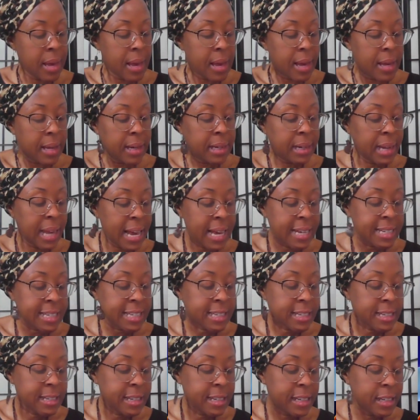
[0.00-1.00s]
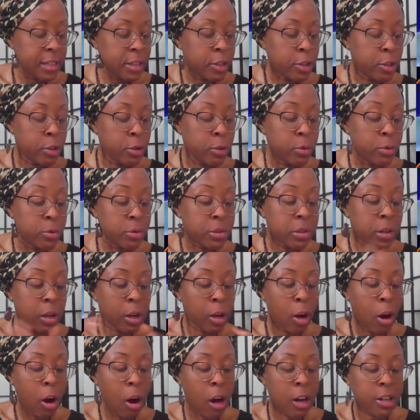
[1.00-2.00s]
Lastly, use
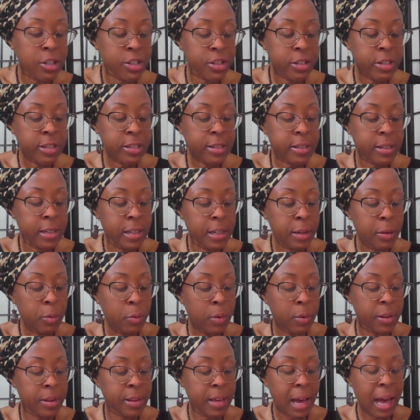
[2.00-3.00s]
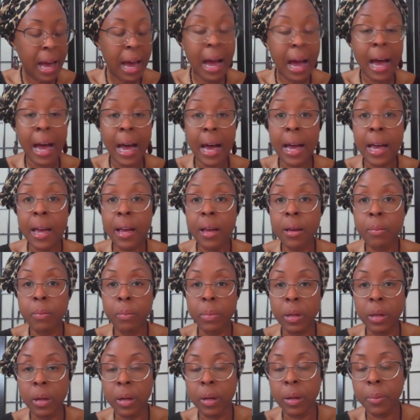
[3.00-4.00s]
cautiously with high
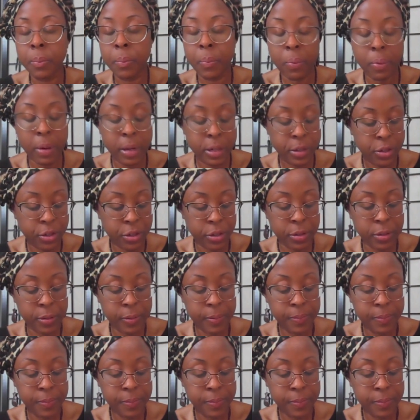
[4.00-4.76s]
blood pressure.